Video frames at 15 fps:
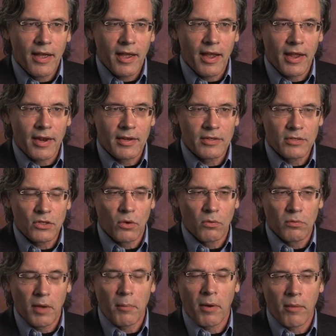And so
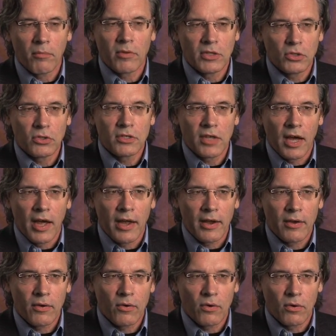they probably should die
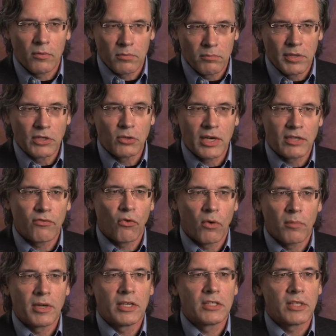or be
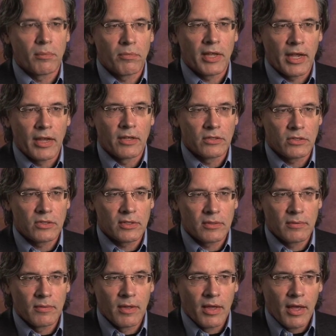transformed into something else.
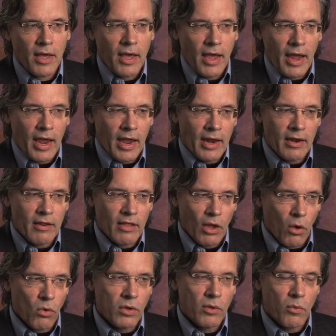And the
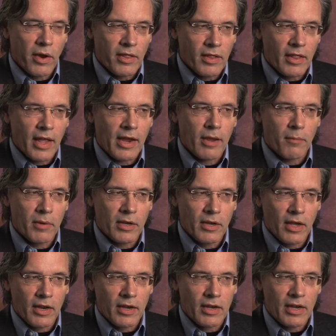only way that can be
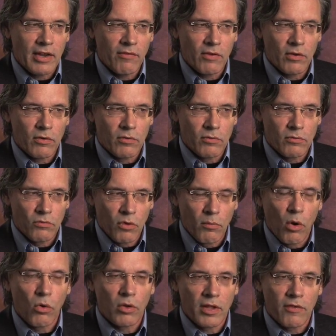done even
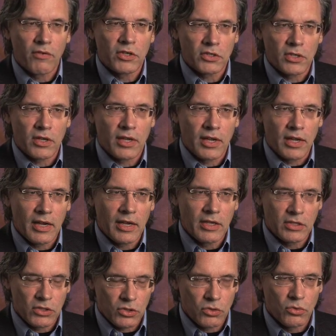remotely efficiently
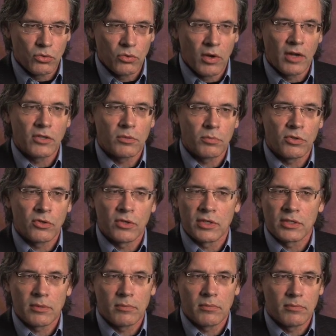is through
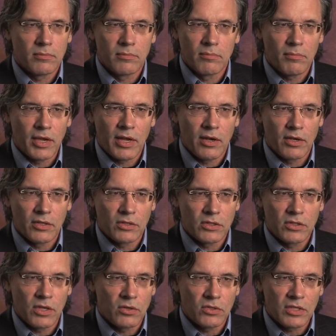entrepreneurism,
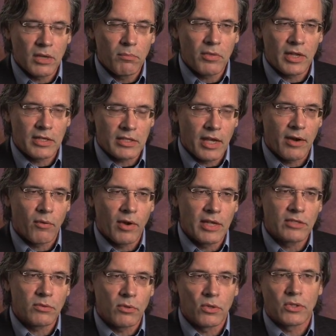because something's got to
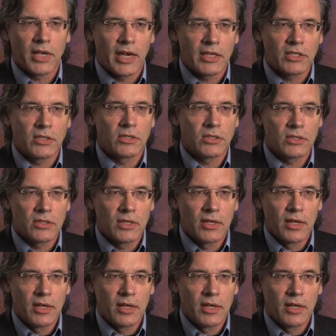rise from those ashes